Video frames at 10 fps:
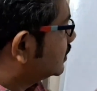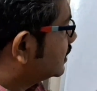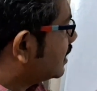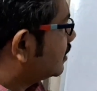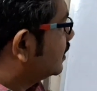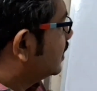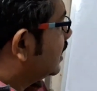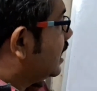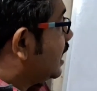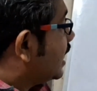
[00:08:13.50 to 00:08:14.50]
Yeah,
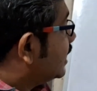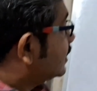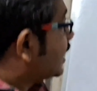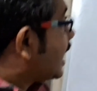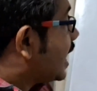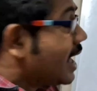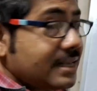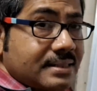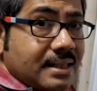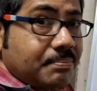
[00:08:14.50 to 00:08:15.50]
and
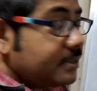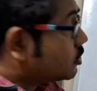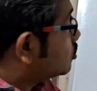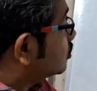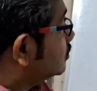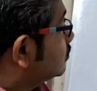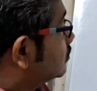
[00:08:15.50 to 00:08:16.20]
as the piston